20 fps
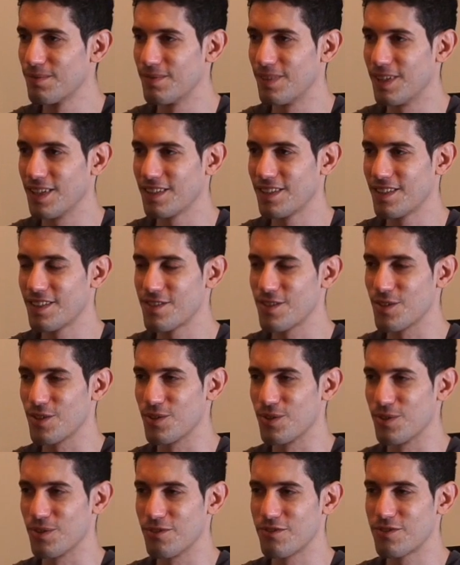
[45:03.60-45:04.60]
right?
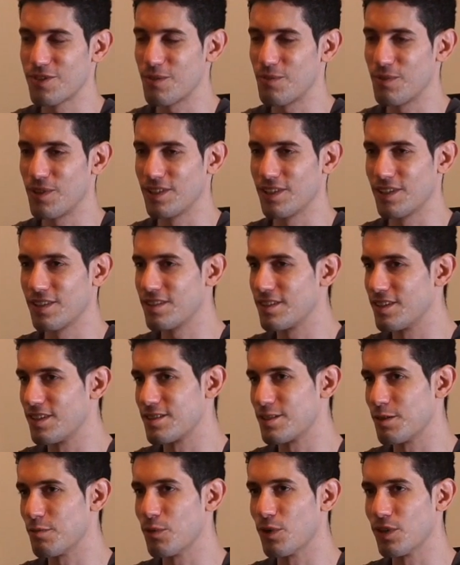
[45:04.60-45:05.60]
So if someone at,
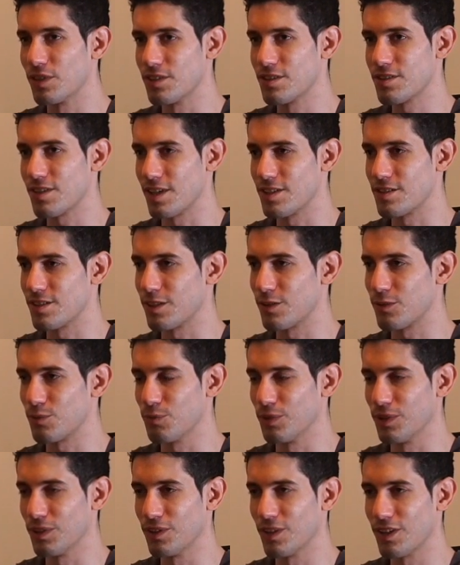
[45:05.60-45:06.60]
at some point decides that
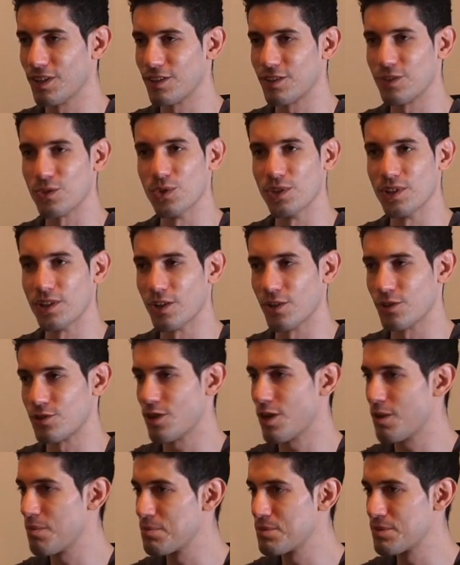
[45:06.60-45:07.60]
we're not doing our
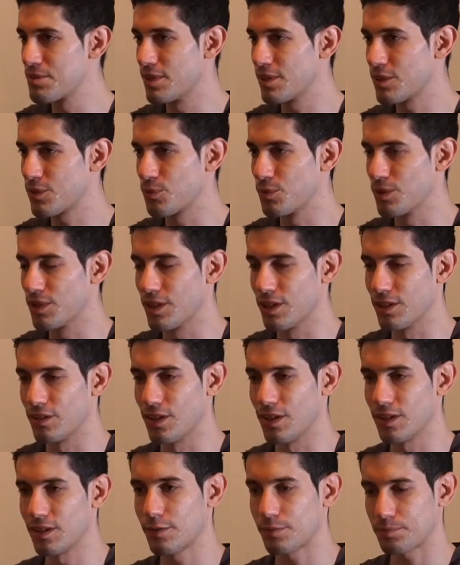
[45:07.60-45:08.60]
jobs, that we are
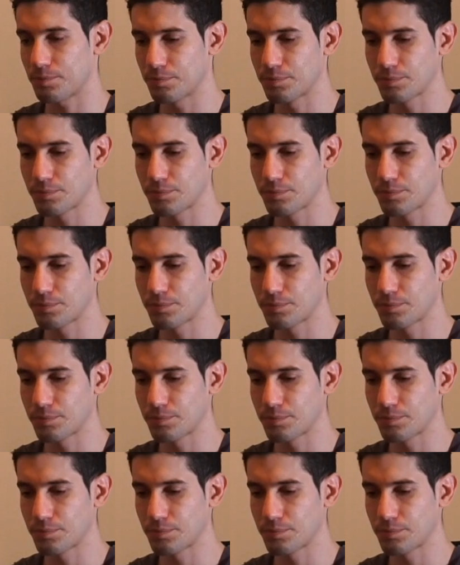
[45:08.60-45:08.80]
not